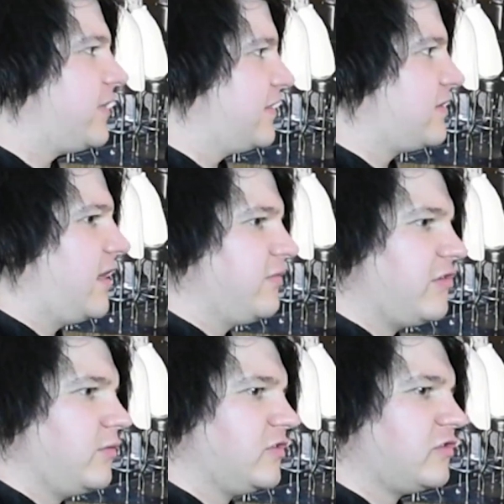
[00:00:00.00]
at the time,
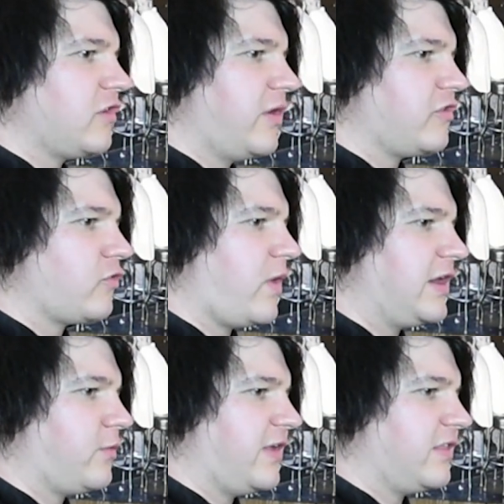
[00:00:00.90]
she was so
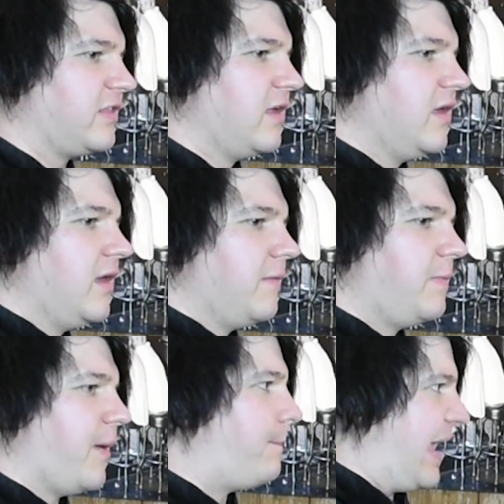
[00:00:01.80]
intertwined with
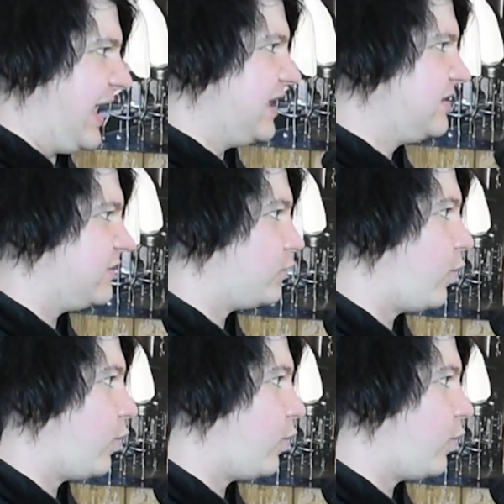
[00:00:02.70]
the band as